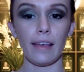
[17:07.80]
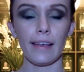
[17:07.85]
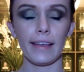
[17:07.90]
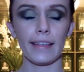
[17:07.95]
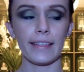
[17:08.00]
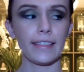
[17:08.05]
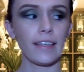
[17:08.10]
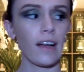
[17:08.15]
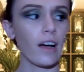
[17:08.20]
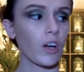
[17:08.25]

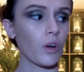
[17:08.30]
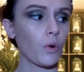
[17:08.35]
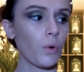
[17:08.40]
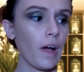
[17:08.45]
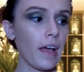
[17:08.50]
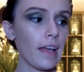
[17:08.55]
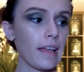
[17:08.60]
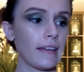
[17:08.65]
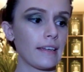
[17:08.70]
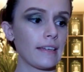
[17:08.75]
it's not
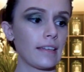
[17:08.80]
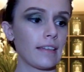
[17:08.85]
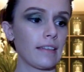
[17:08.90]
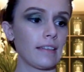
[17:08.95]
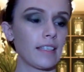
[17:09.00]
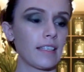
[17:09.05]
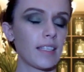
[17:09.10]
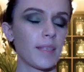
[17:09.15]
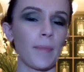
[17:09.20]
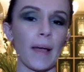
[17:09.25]
quite
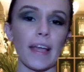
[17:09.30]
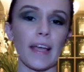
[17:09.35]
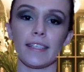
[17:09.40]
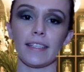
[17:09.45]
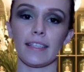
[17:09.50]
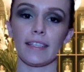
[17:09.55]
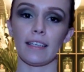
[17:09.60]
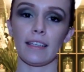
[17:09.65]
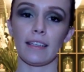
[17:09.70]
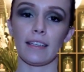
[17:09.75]

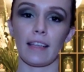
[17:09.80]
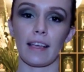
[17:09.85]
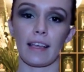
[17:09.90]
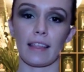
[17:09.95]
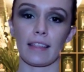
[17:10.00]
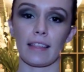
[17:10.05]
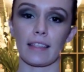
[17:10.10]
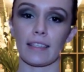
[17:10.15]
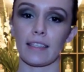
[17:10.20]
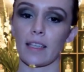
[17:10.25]
spicy
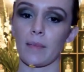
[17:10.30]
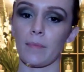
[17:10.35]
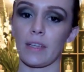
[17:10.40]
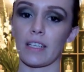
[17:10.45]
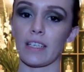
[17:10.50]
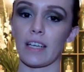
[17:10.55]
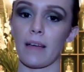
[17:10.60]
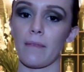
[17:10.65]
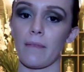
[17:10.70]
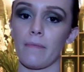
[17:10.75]
like the Sleepy
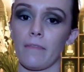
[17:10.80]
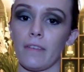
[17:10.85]
Time